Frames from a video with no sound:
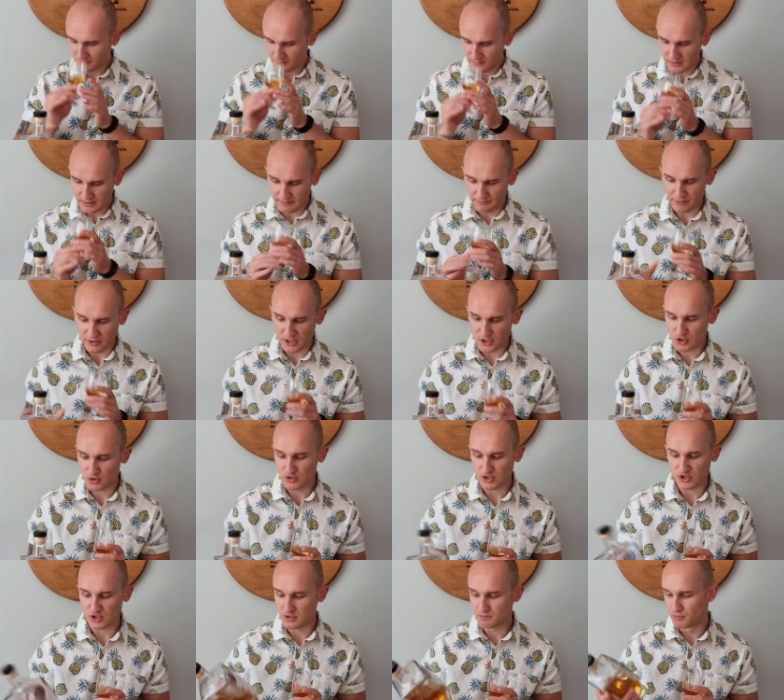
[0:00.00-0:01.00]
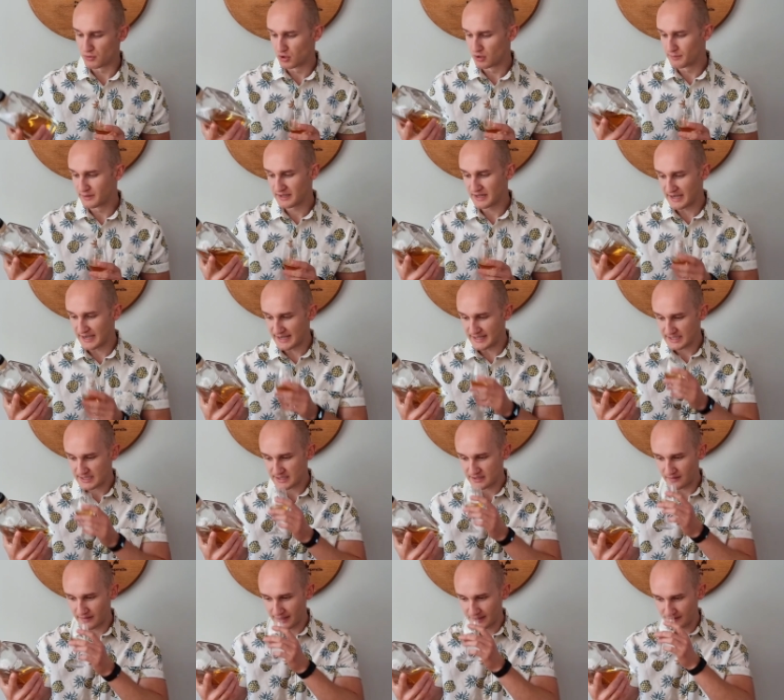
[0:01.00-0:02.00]
I'm pretty sure it's just bourbon cask
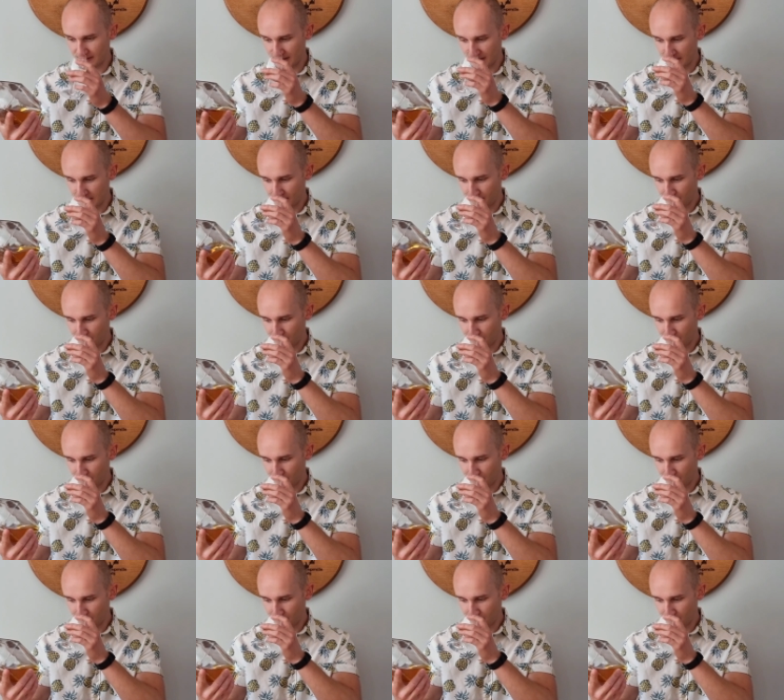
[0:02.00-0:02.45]
selected.